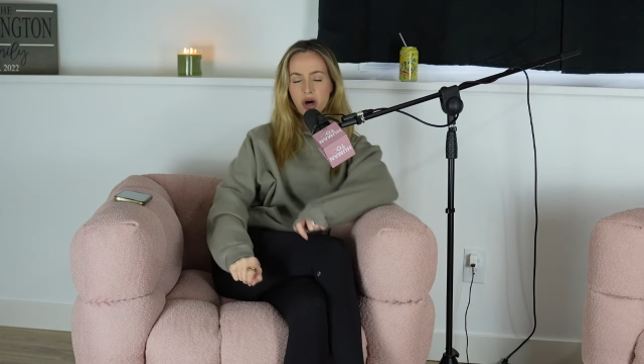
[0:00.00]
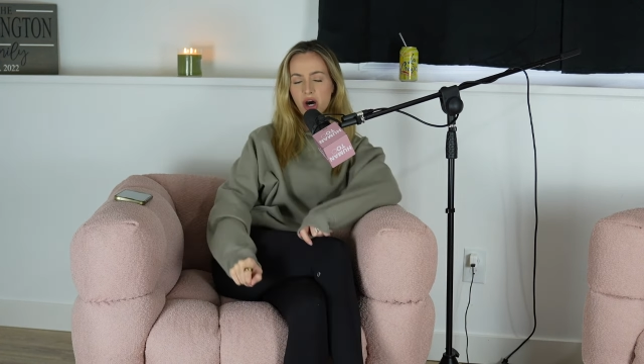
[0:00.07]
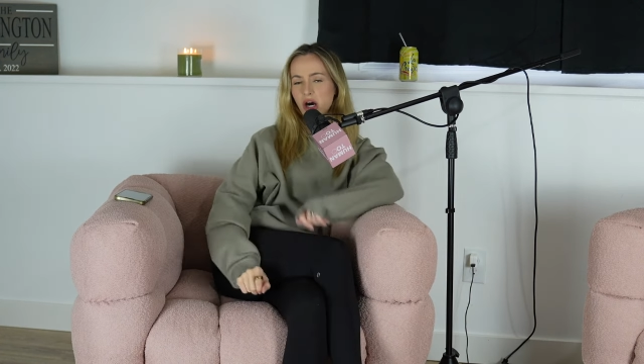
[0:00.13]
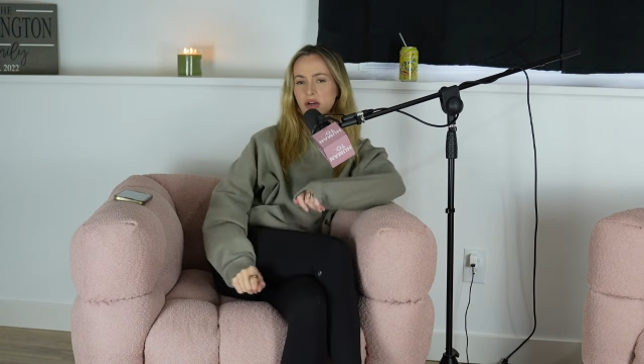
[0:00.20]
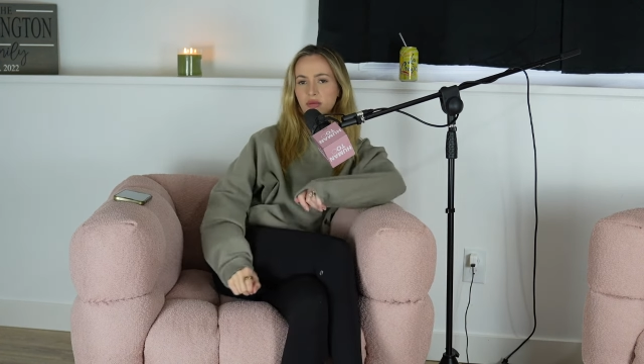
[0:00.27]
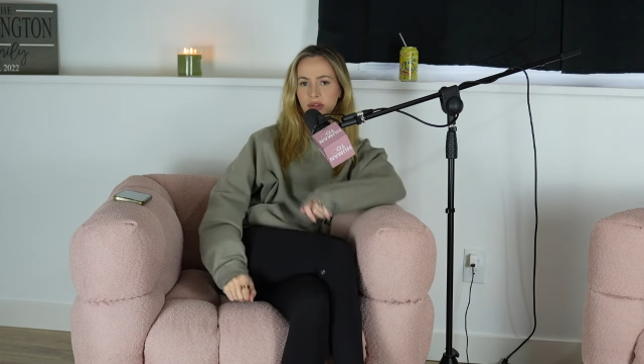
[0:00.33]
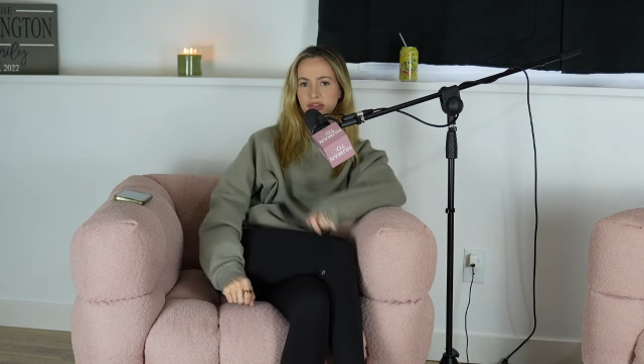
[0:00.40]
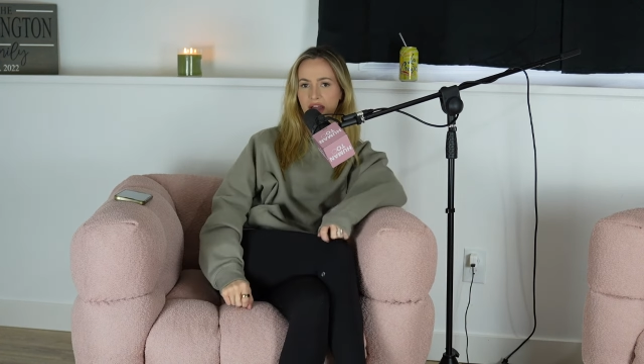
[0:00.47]

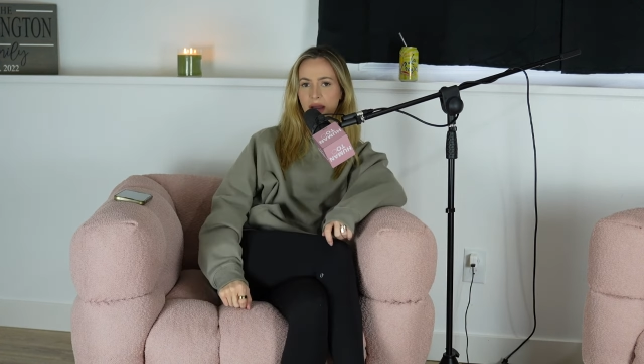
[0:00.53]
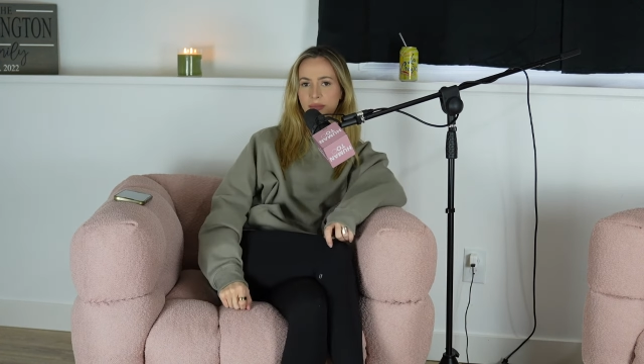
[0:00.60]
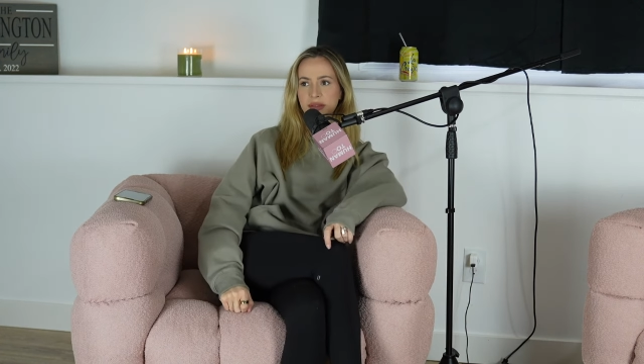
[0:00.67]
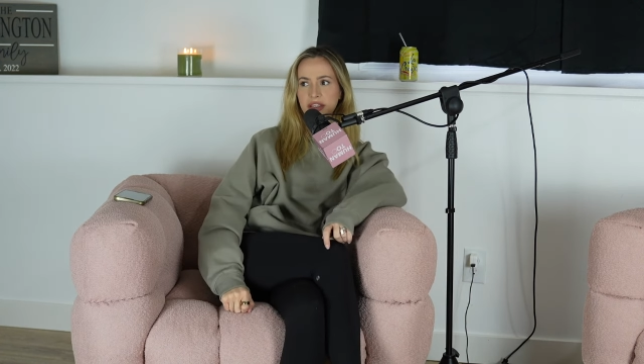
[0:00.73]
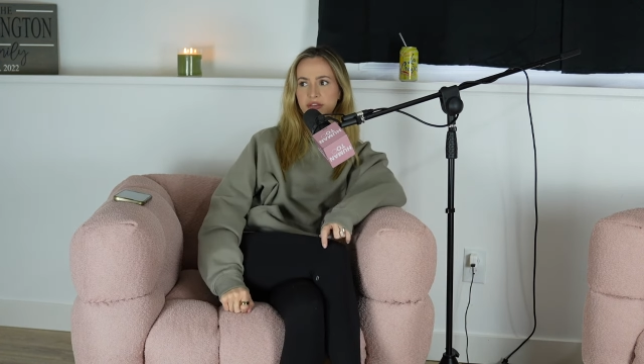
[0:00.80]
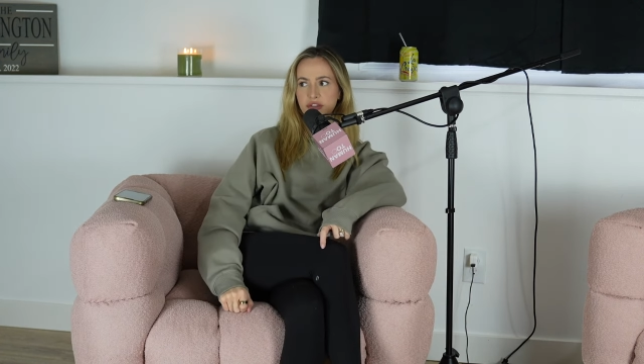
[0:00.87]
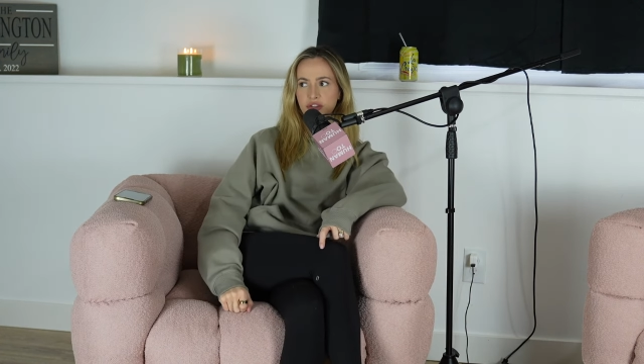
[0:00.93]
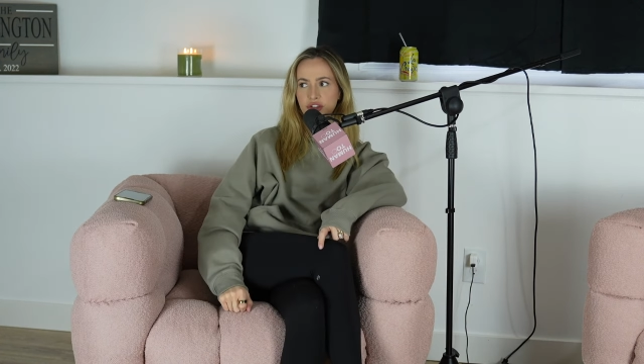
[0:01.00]
odd would that
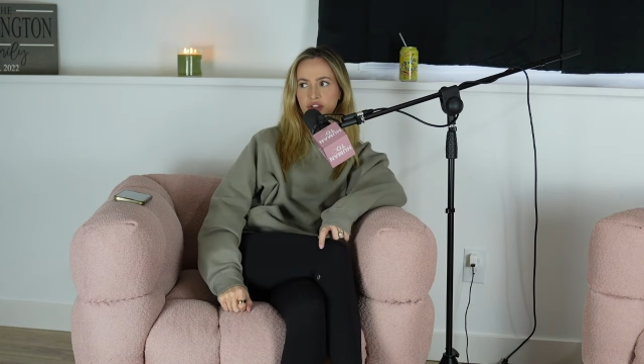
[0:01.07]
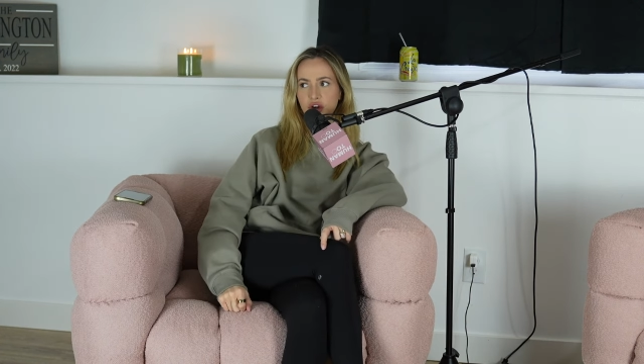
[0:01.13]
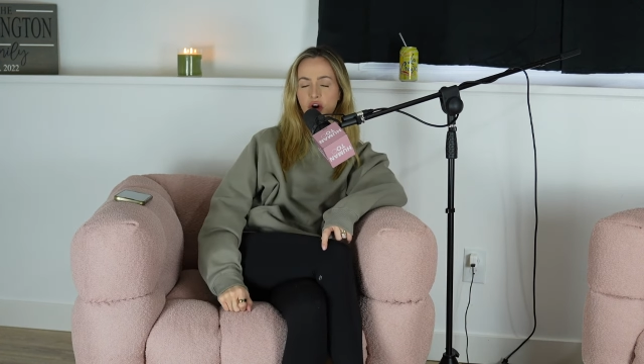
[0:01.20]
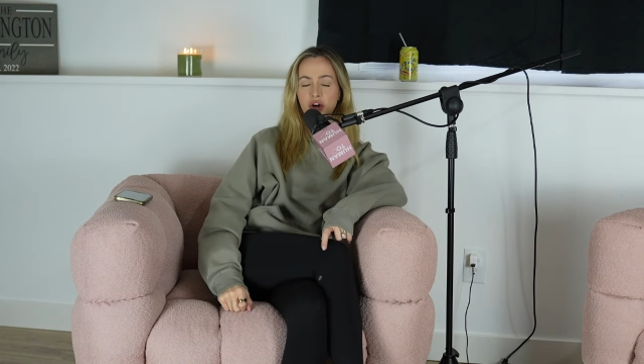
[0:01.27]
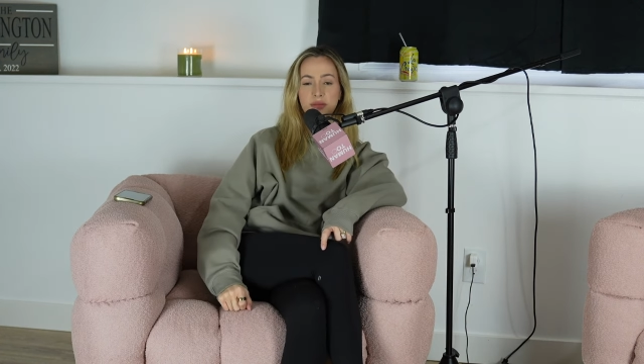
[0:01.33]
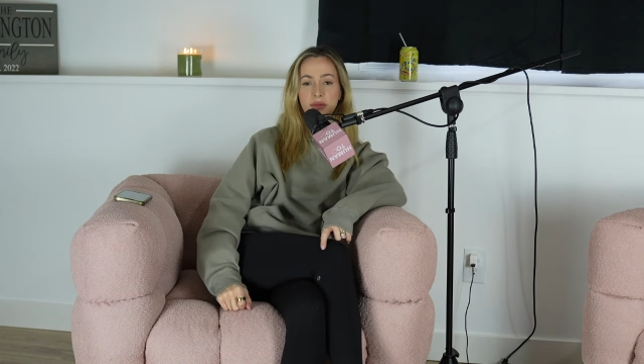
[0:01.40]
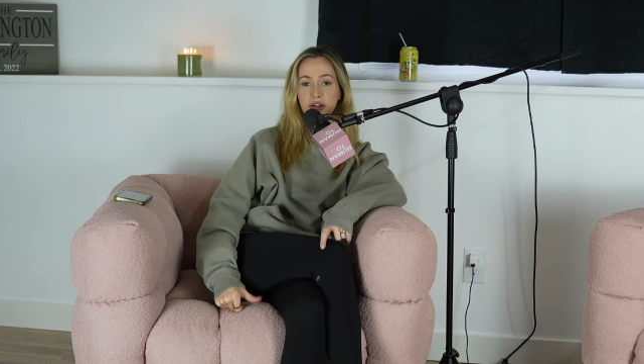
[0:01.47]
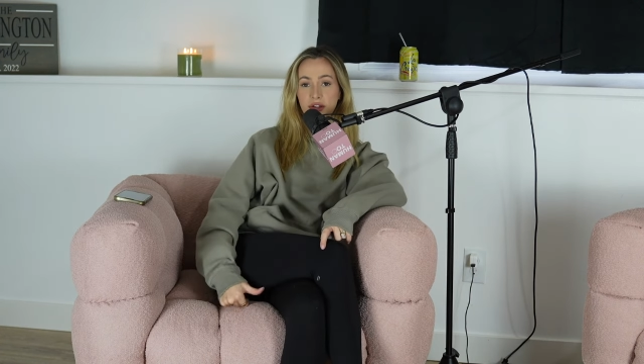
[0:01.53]
be if you just
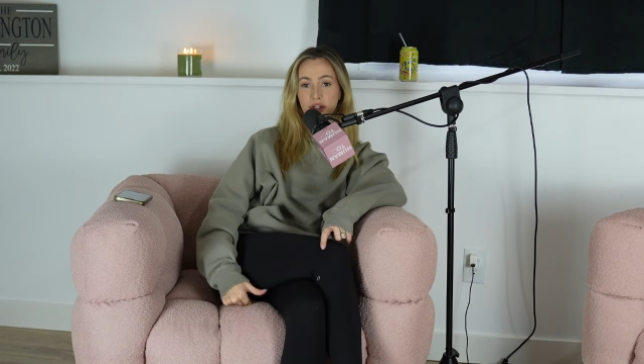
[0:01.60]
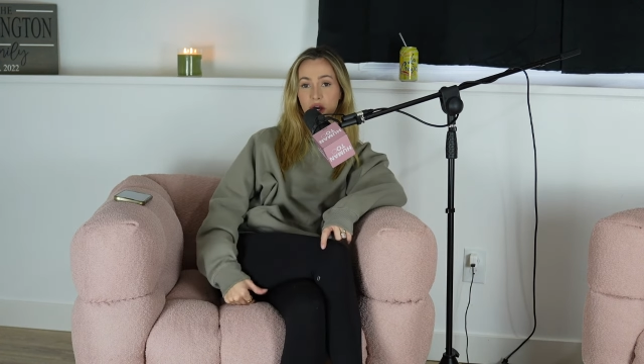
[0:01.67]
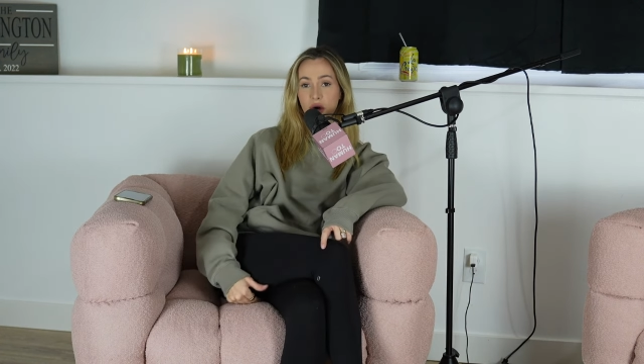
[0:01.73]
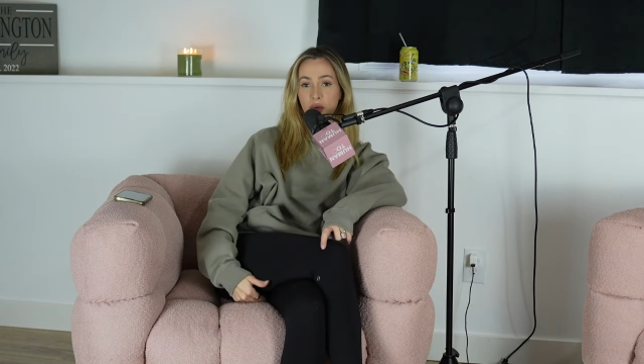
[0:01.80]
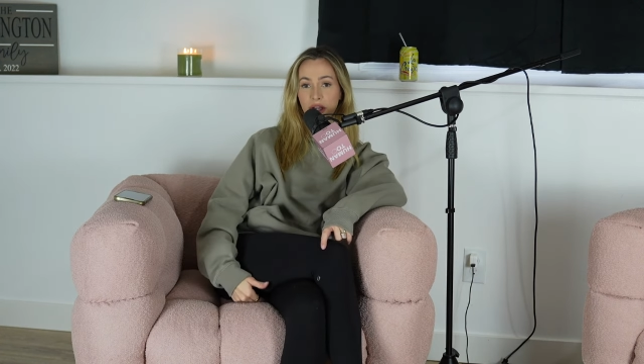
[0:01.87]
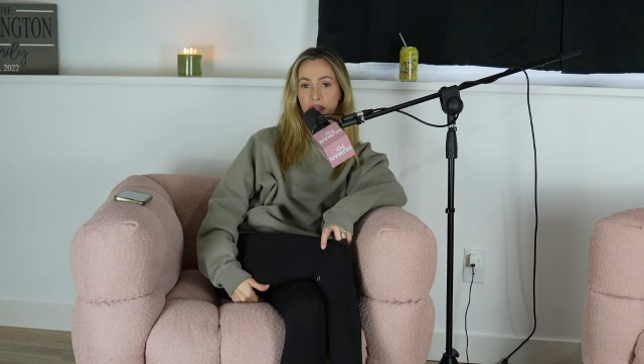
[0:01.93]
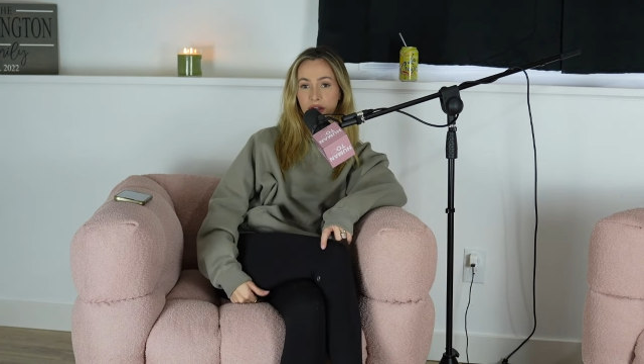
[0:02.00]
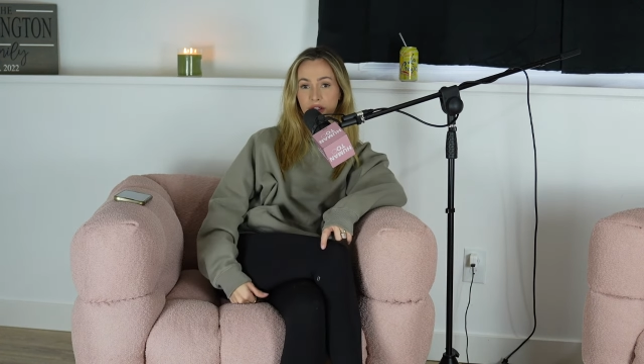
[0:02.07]
called them out of
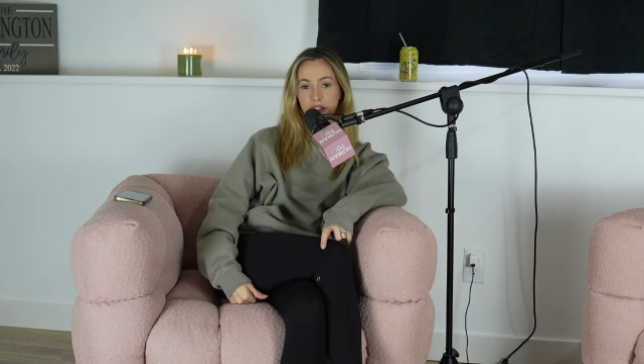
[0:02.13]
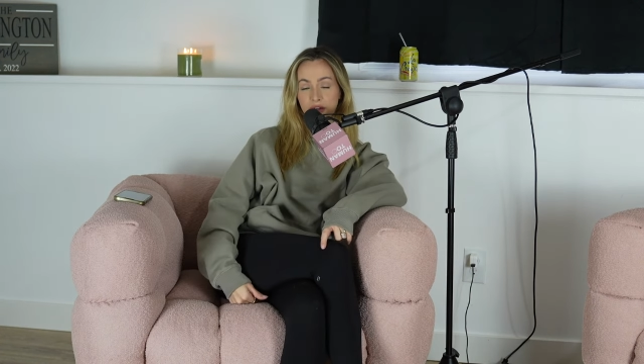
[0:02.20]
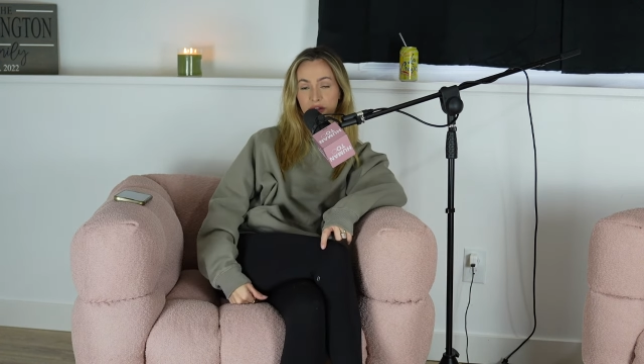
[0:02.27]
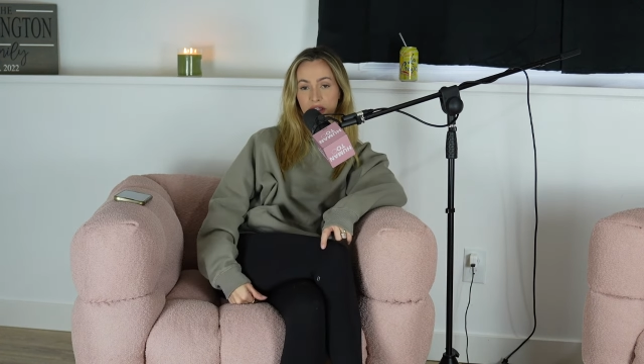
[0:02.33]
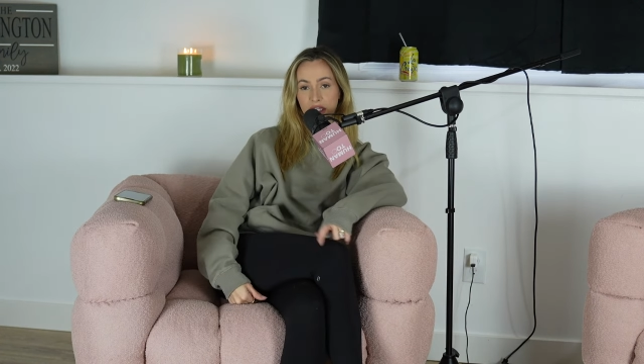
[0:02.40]
nowhere and you were